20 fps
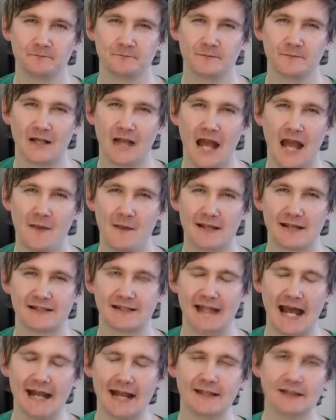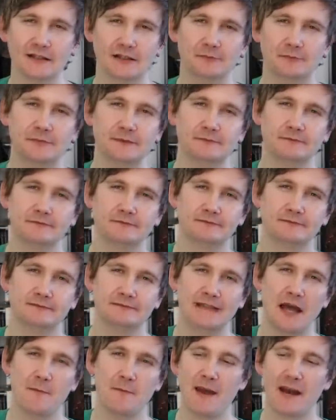and then stand up,
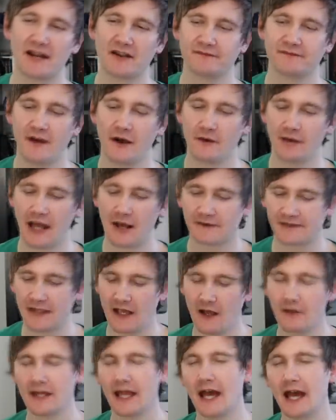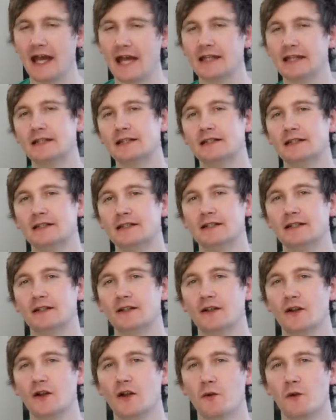get a megaphone out, and say, okay,
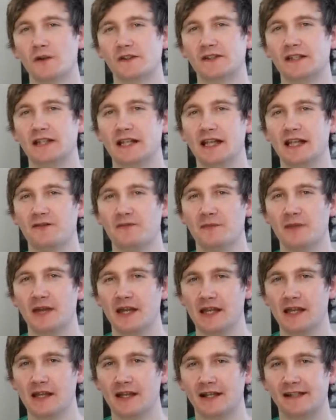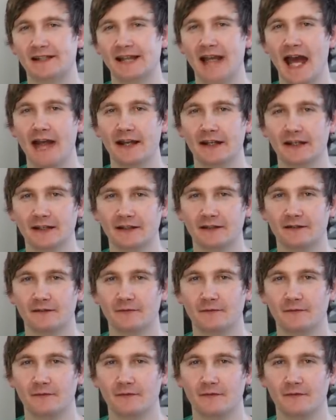who wants to give me a tenner
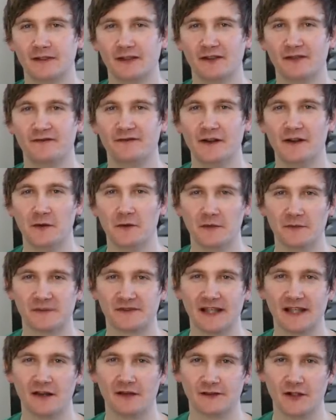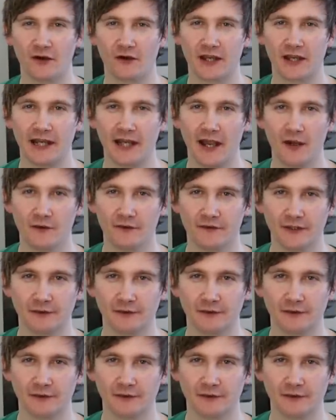to film themselves knocking it over?